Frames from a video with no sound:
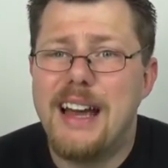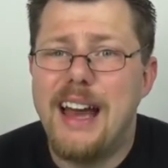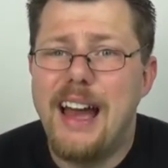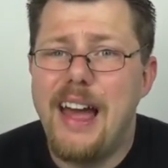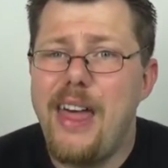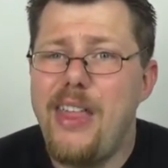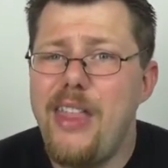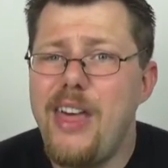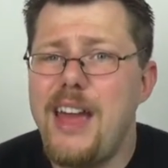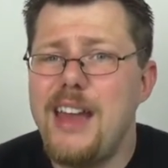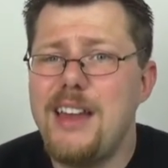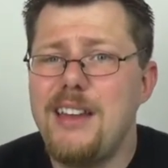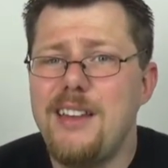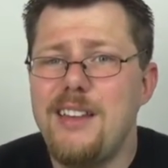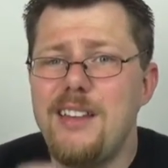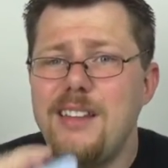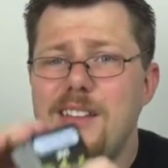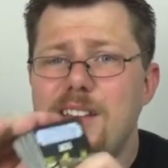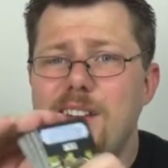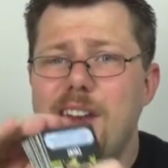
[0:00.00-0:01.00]
And then
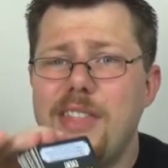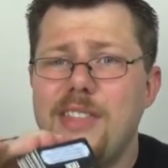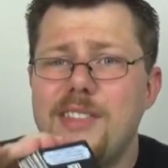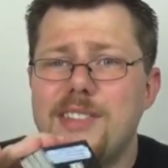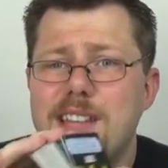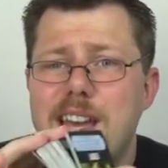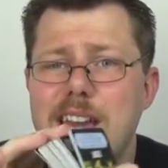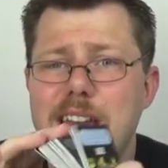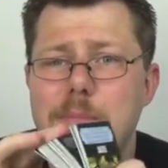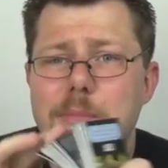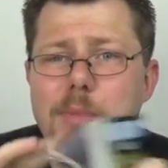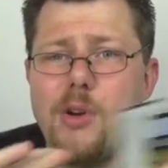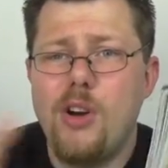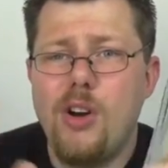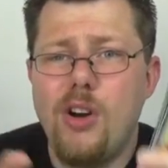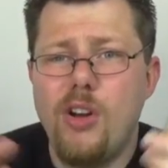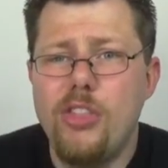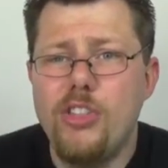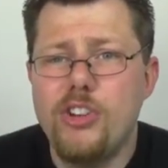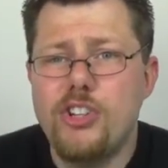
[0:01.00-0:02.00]
you get the same
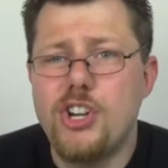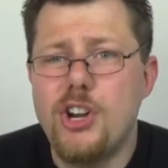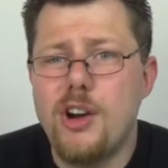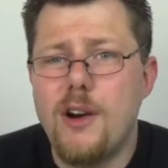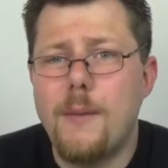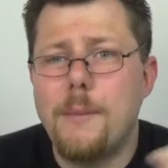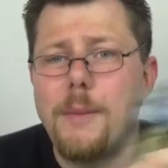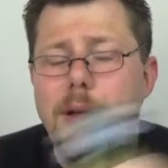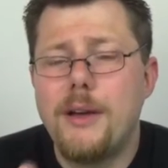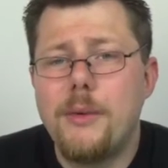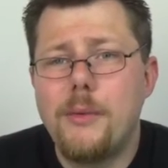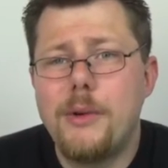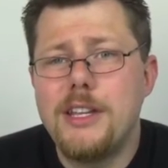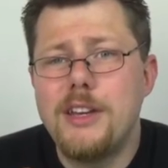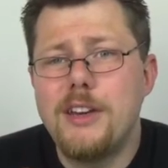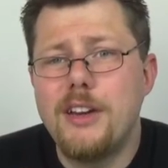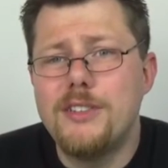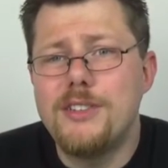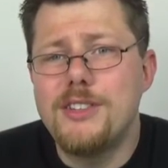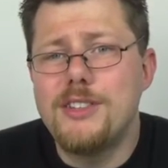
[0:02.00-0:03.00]
on the shop, when you
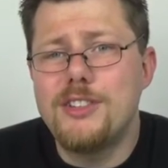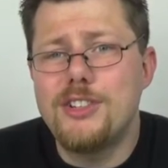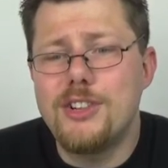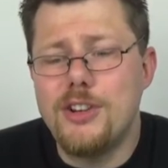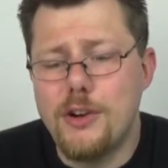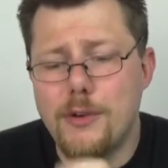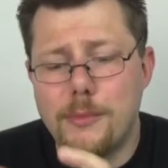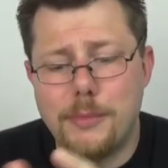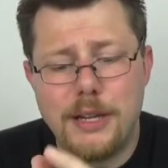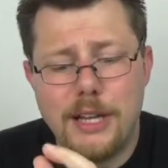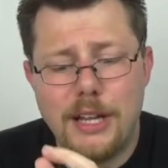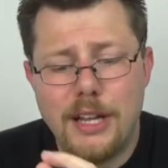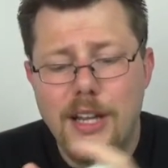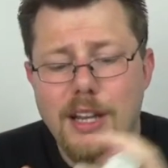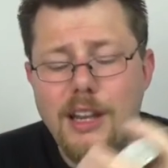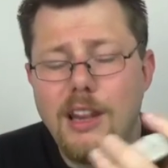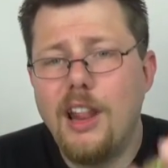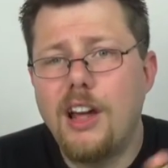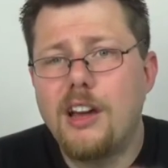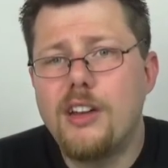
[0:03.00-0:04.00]
go to the shop.
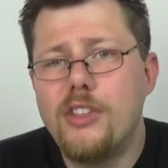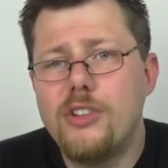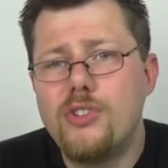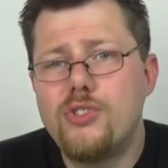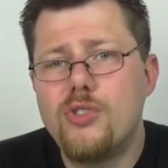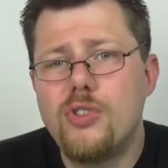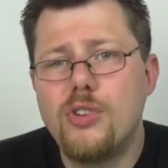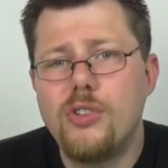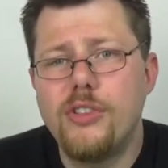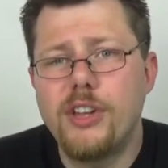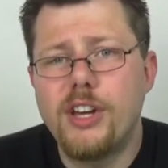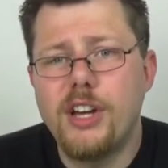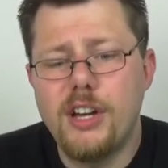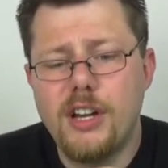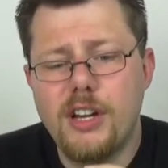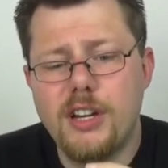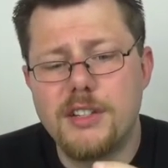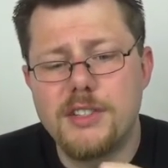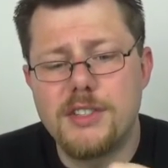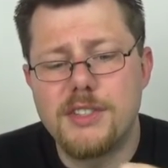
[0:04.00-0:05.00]
Luck of the draw on the
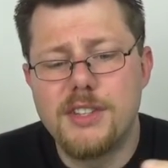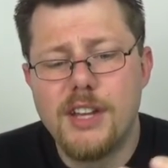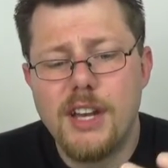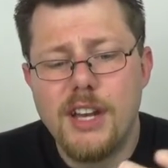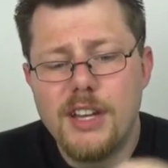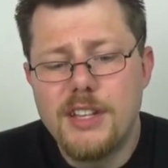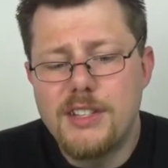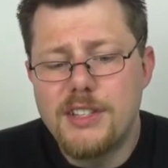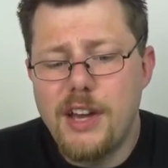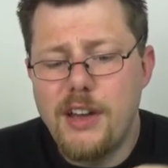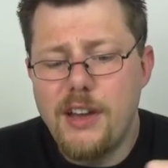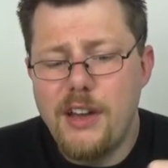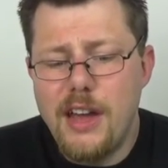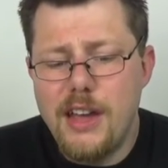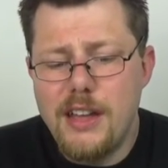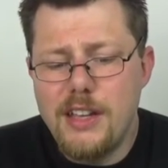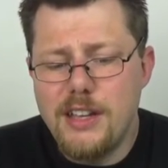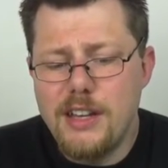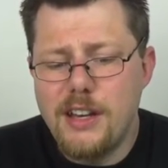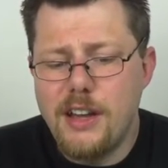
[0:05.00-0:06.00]
cards. So,
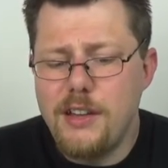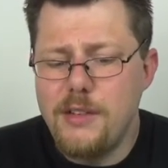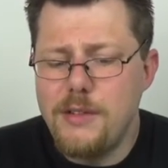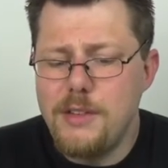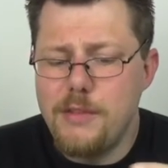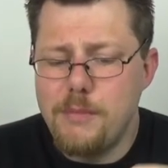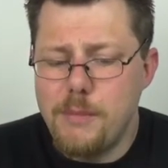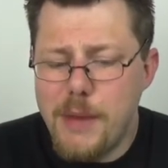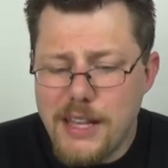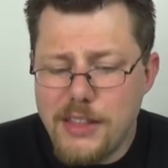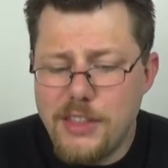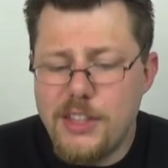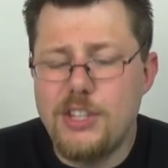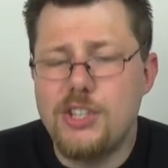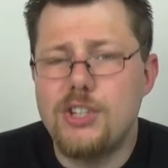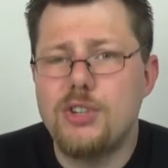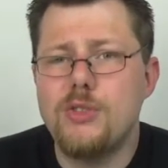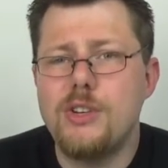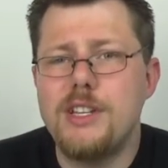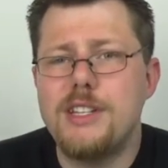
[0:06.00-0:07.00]
you know, you made this
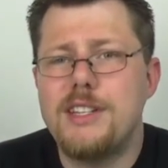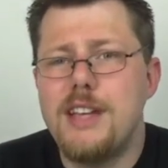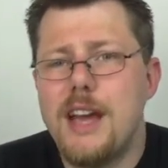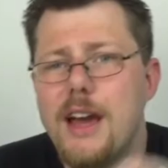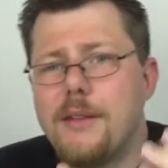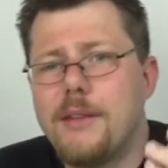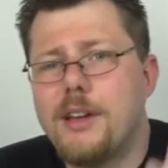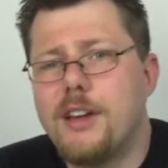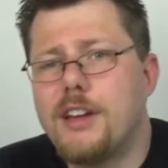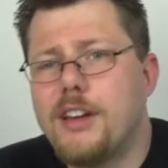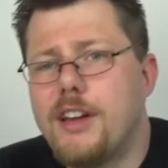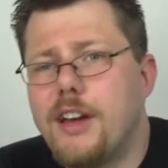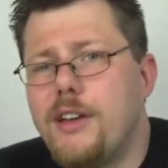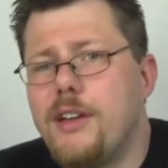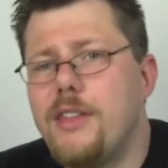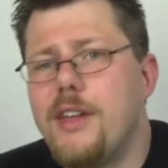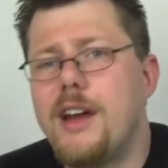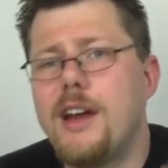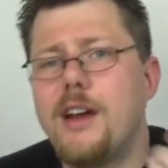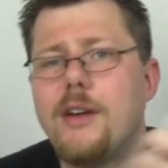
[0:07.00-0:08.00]
choice. Yeah, I'm going to go
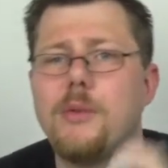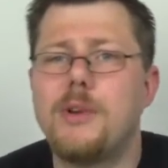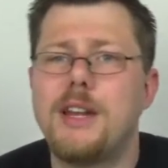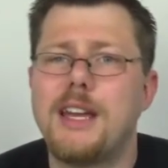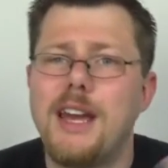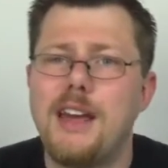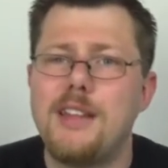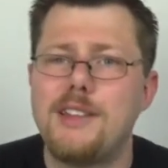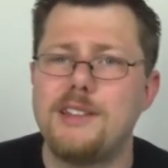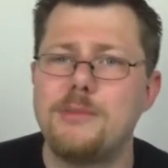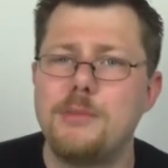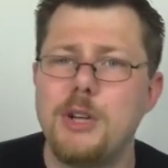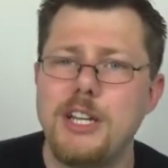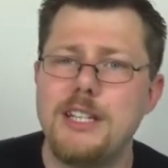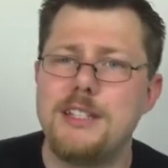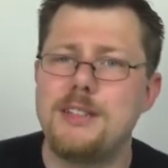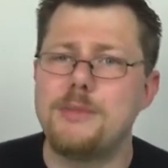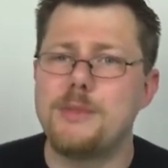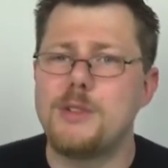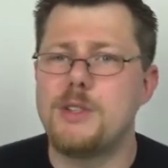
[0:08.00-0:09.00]
there. I want to get some
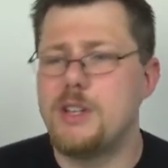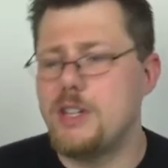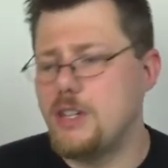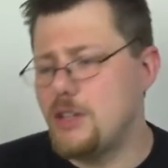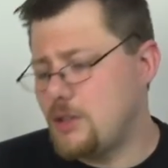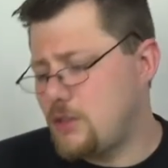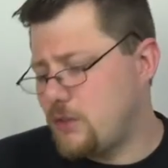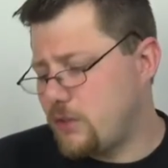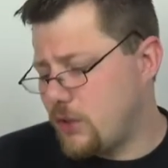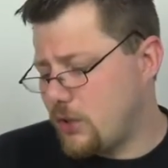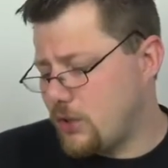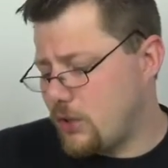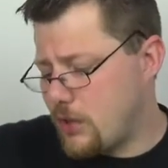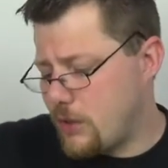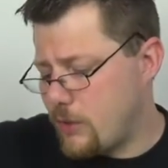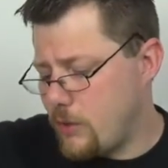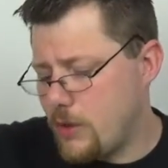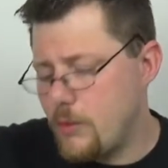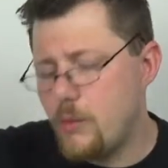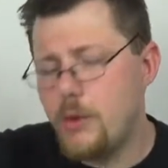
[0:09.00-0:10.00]
items that are useful.
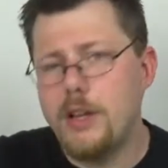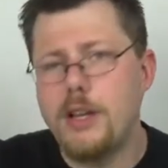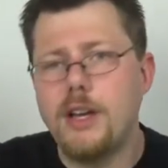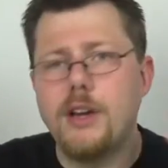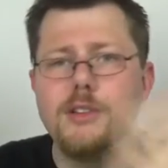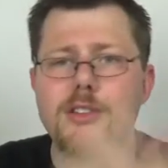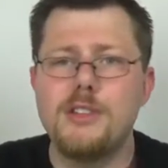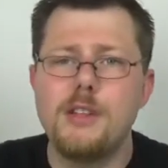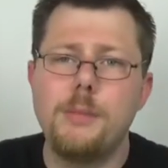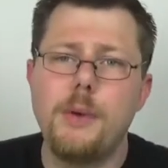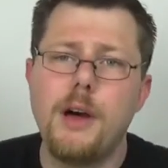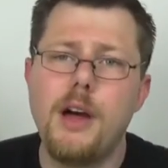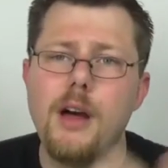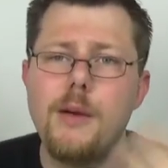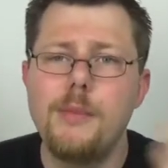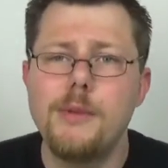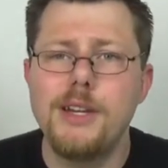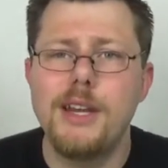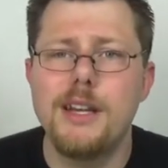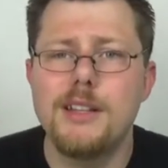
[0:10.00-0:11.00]
Or I want to go to the
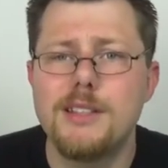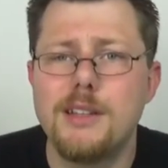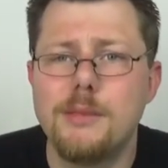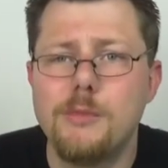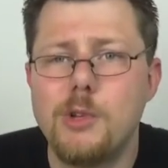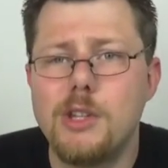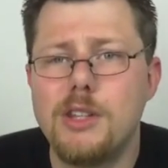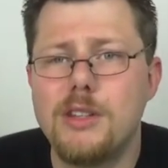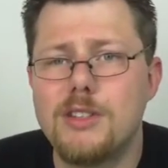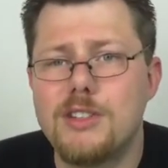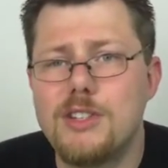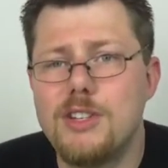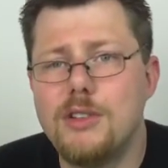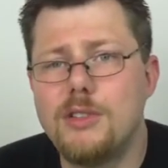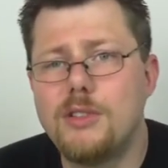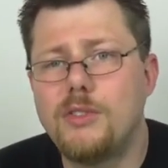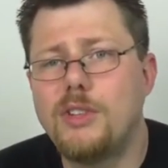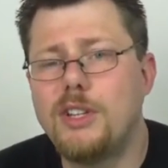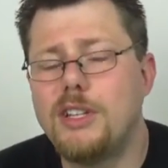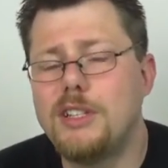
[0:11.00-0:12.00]
pub and get someone that's
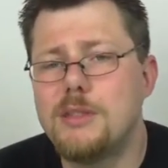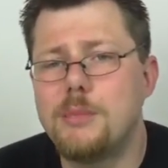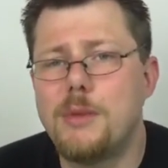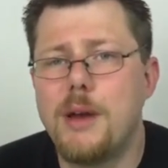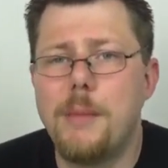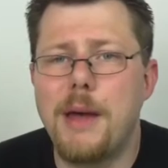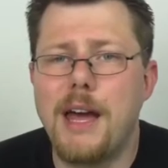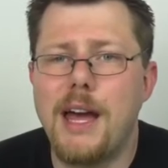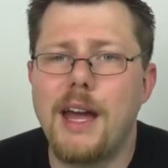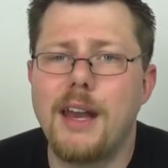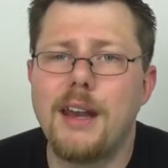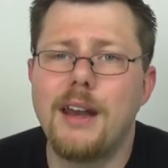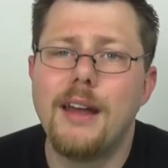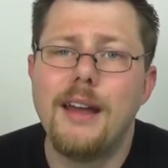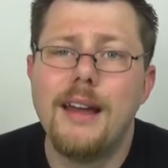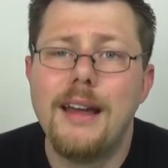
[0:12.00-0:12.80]
useful into my band.